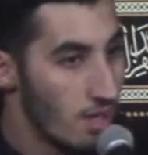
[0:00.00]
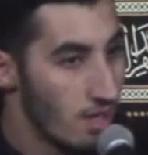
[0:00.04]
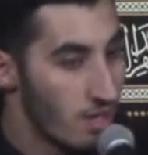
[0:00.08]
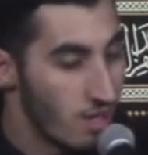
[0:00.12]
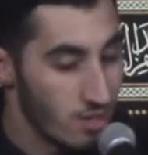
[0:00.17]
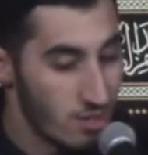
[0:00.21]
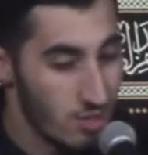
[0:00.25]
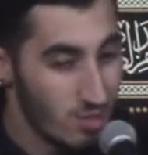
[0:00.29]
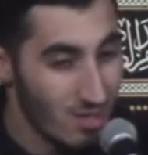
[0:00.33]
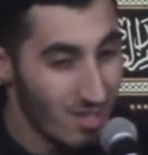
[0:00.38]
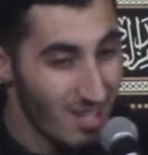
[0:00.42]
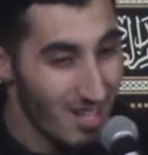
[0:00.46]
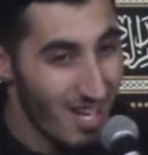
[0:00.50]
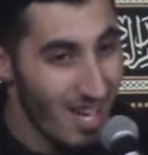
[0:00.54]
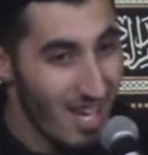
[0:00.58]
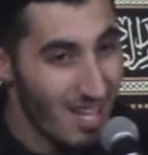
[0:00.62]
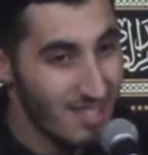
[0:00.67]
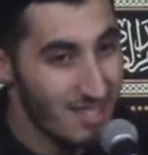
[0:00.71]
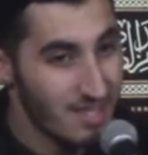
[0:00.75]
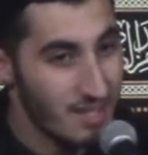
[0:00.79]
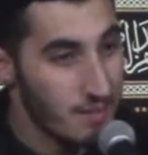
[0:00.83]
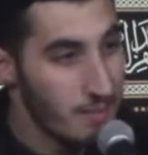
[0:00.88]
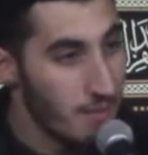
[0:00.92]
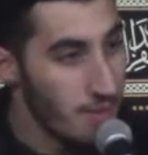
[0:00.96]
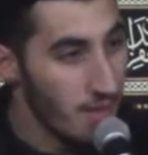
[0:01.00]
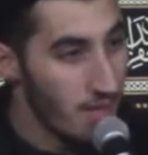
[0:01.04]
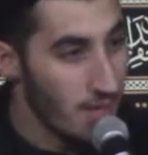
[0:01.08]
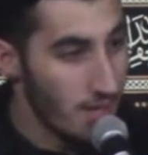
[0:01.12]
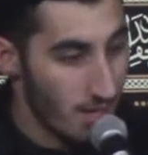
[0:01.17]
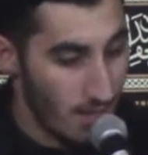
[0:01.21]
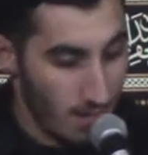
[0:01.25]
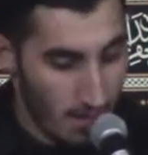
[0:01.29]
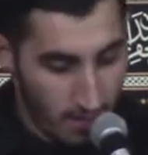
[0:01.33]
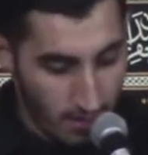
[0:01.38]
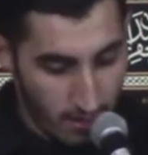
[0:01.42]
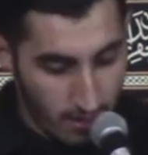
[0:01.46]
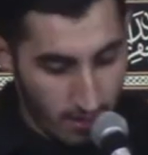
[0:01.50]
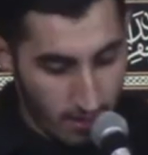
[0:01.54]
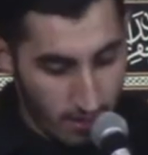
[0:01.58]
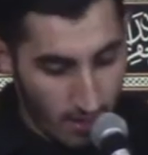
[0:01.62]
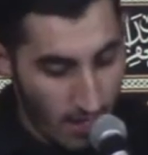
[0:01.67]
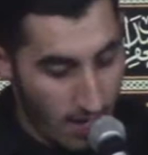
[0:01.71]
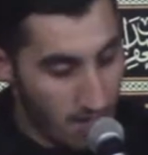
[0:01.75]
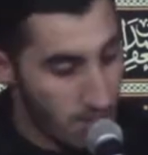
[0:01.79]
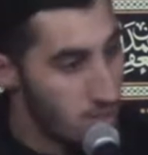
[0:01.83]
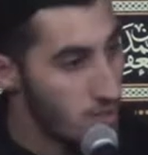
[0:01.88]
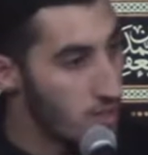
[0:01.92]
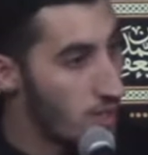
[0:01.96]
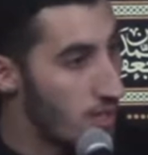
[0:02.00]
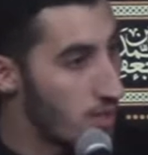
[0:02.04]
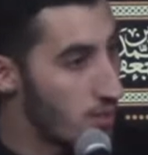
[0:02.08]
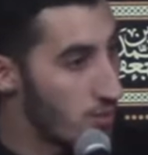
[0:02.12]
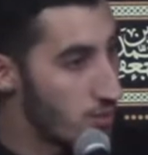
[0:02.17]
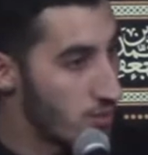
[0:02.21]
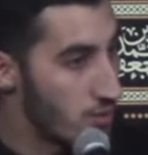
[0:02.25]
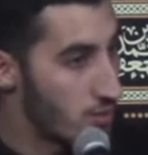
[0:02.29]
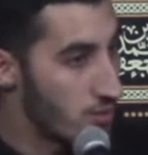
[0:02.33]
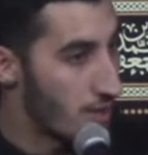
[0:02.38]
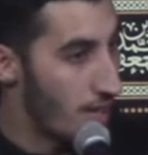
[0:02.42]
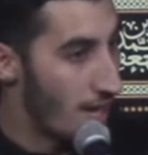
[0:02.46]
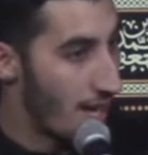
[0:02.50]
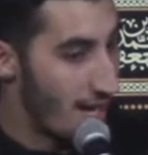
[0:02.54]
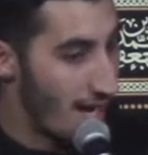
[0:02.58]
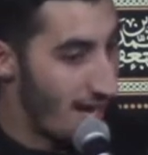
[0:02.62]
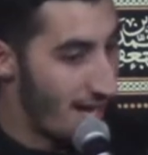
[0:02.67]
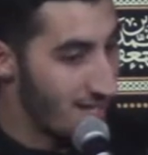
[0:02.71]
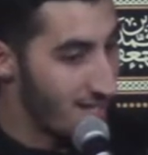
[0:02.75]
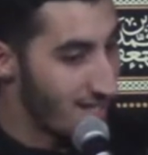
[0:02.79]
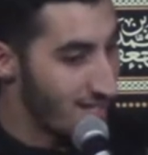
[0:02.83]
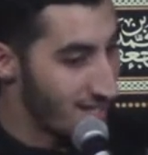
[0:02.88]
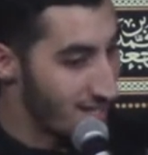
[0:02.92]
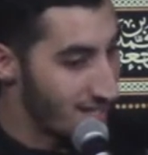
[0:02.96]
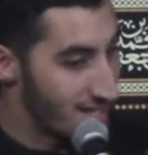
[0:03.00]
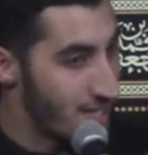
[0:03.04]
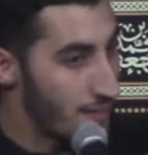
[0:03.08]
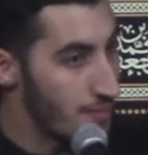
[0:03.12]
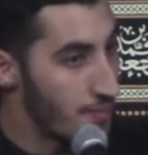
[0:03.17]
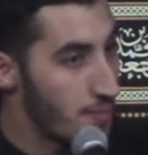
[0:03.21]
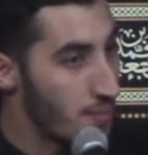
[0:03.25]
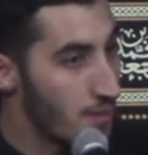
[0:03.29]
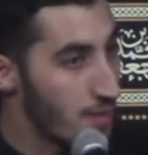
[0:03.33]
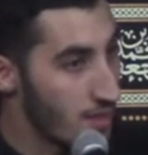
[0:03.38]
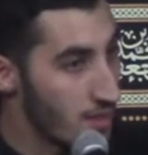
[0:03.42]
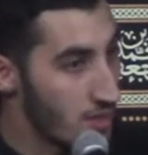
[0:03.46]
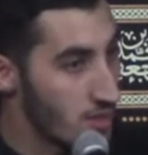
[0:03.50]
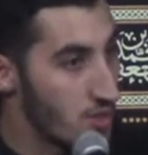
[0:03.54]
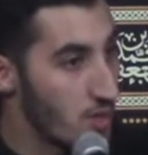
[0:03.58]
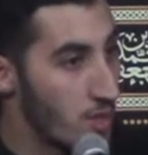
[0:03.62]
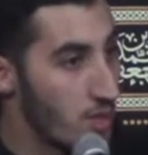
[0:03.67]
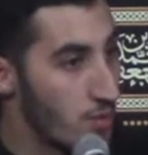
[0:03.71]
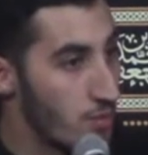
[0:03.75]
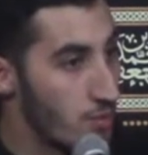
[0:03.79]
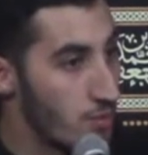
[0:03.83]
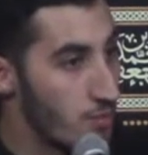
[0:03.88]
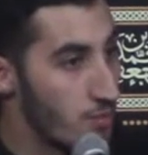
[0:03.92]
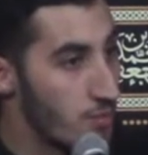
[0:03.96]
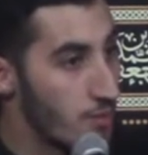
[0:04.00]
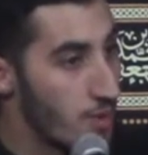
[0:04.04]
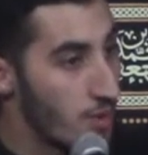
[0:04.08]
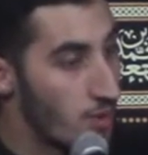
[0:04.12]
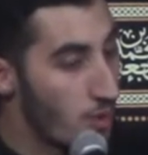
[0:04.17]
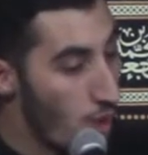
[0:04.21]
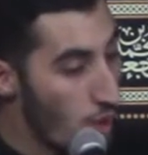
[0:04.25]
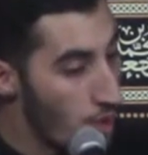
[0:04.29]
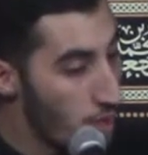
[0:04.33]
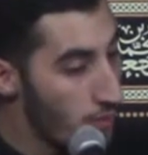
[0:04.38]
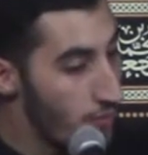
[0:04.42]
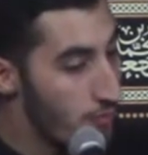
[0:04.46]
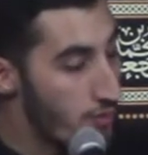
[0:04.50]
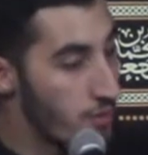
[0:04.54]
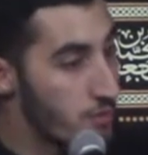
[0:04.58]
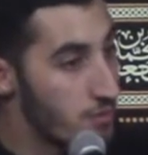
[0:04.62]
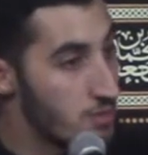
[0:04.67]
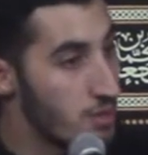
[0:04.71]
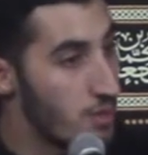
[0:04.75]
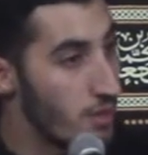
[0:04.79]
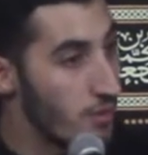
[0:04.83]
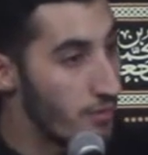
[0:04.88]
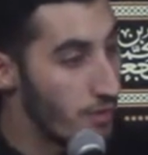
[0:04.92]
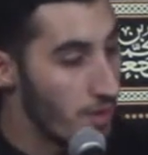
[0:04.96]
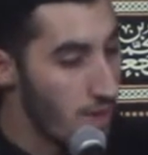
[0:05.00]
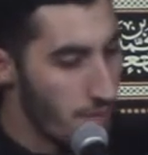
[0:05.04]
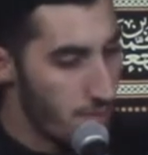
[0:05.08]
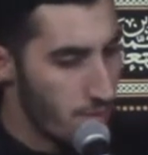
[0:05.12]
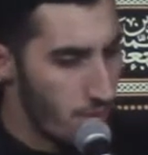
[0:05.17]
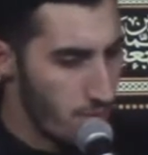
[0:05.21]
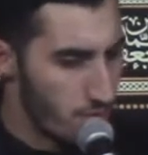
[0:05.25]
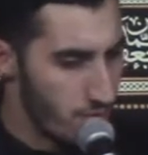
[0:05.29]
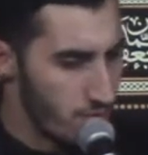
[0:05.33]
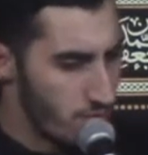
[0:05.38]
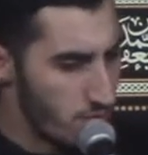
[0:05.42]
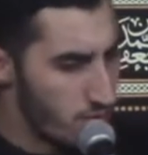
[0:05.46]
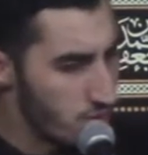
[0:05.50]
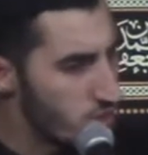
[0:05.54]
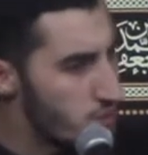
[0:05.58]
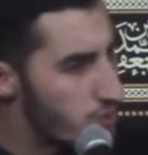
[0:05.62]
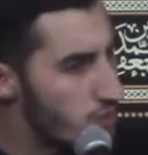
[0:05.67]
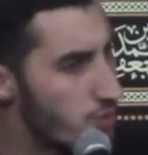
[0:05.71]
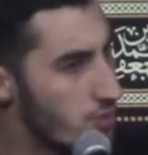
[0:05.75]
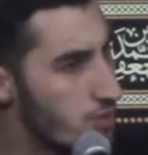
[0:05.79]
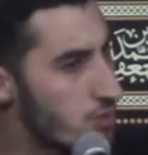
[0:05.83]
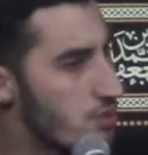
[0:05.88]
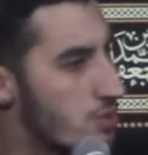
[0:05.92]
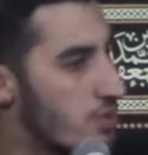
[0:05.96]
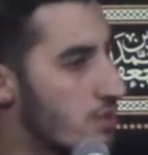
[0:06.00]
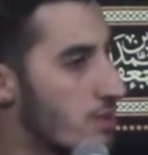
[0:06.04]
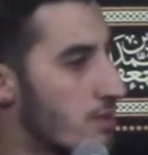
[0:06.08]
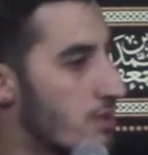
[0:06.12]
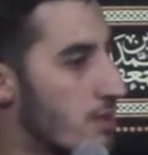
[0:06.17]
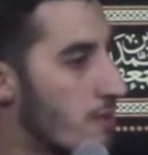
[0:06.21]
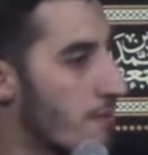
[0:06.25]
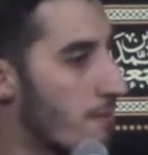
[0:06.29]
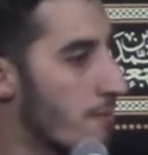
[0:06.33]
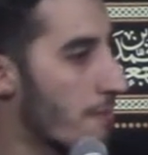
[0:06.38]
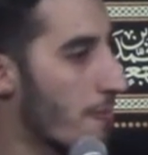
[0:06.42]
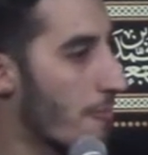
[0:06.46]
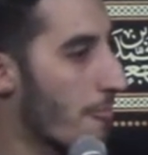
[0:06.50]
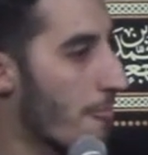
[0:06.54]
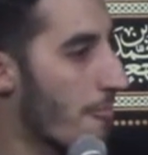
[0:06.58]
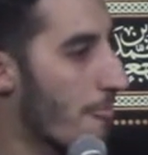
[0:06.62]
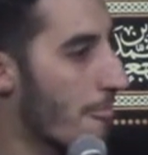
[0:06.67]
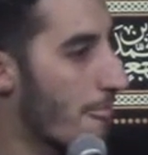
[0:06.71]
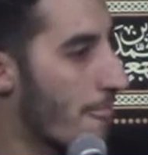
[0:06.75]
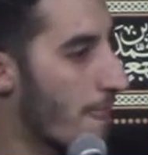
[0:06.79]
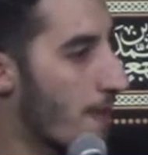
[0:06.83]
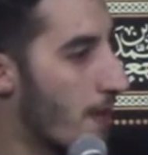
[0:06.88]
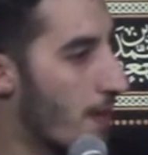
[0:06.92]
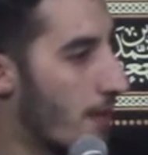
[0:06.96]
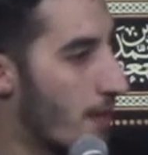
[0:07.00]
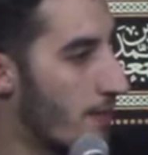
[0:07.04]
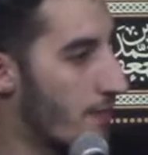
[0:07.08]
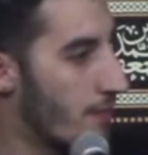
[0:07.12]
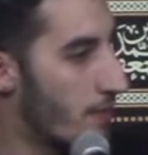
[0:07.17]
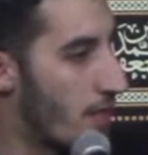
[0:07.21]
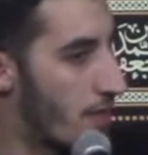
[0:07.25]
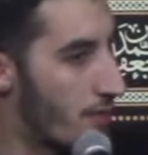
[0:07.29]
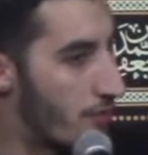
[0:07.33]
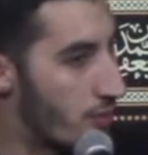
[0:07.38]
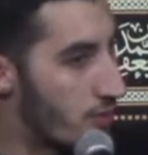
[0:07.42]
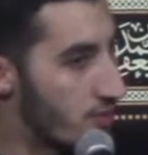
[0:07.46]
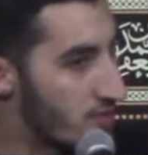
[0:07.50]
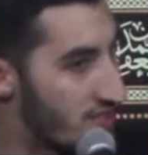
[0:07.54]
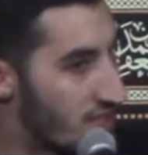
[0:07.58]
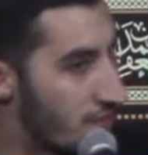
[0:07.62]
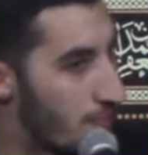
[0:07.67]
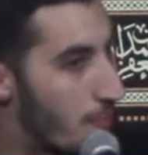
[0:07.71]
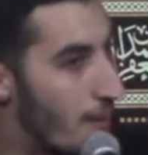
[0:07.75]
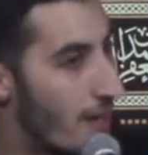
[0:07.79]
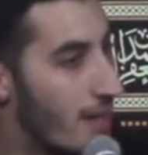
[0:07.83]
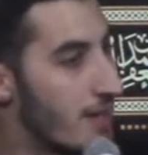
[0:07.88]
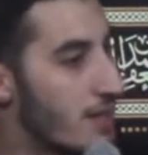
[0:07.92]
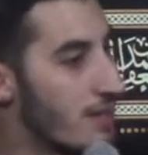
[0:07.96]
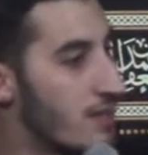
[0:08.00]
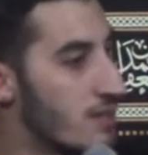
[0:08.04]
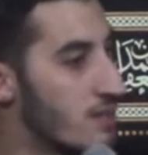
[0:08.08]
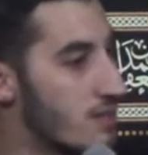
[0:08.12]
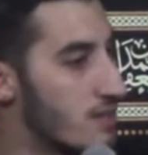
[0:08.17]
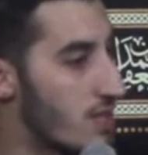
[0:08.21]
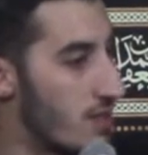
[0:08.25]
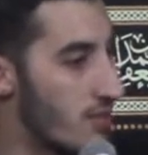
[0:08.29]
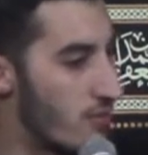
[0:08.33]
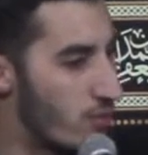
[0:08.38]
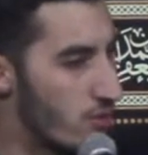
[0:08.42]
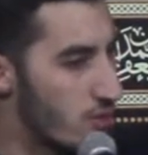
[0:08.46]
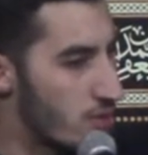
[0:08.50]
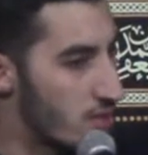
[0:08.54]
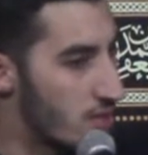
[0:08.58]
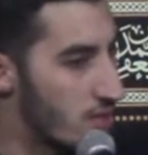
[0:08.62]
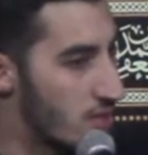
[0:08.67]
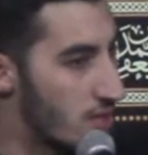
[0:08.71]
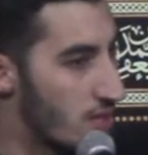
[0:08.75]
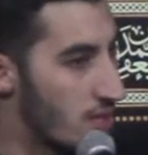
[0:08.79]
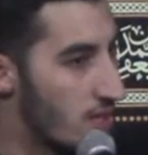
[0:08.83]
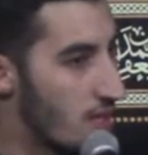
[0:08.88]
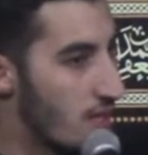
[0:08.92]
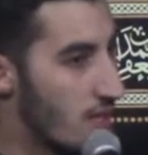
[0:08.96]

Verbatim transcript: Rasulullah had to be exiled and had to accept being exiled, not only for himself, but for his children and for his companions and for his